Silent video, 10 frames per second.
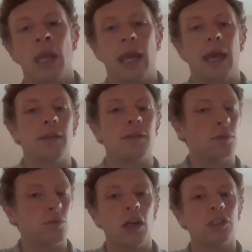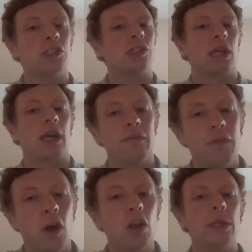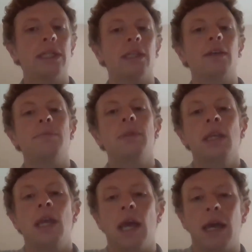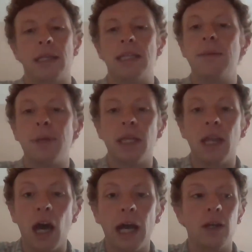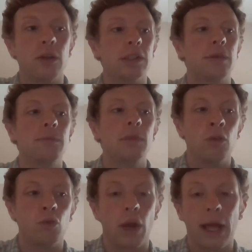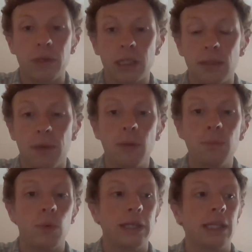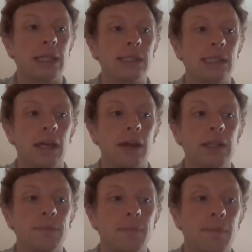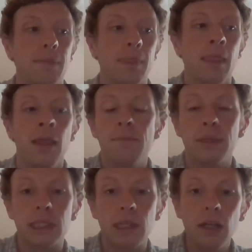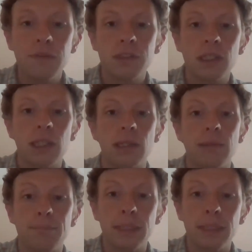and the ranchers are kind of following them and keeping an eye on them, rounding them up when necessary. But that after, in